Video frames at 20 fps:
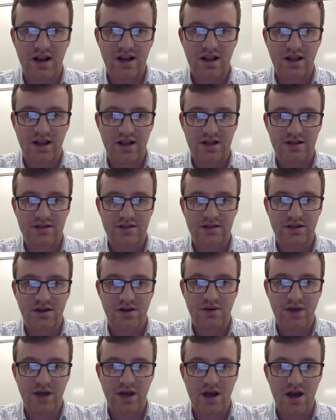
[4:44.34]
that's
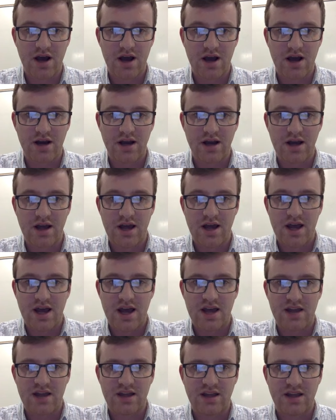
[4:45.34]
going on,
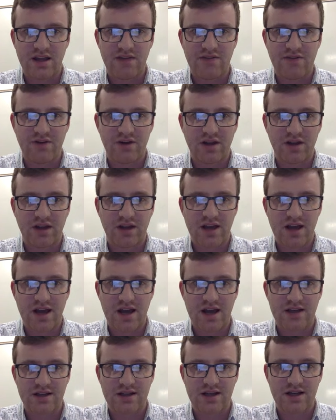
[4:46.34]
and then they
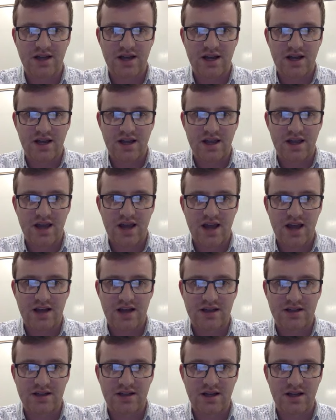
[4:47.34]
forget
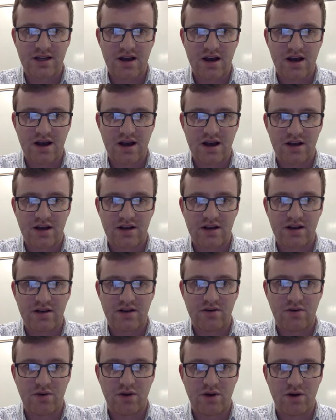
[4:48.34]
that
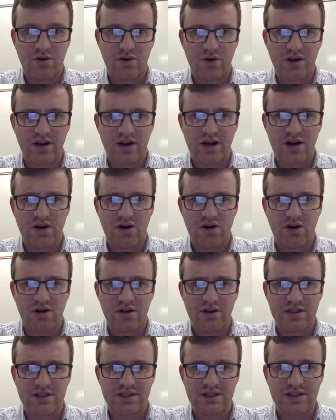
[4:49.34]
what organelle all
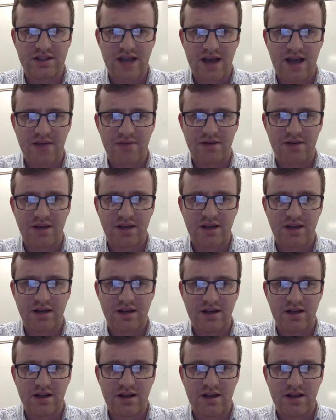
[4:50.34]
this is happening in.
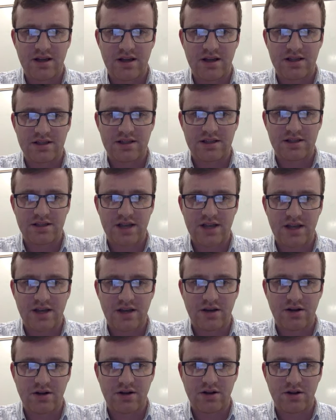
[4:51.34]
This is a
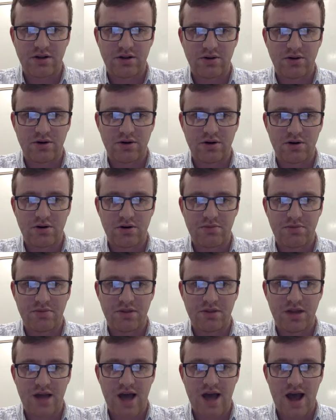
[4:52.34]

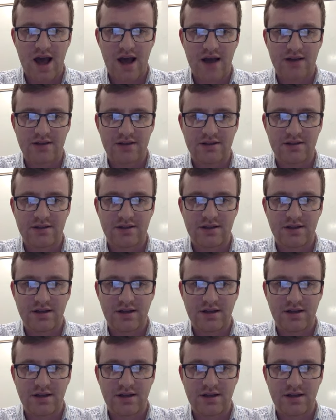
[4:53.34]
chloroplast.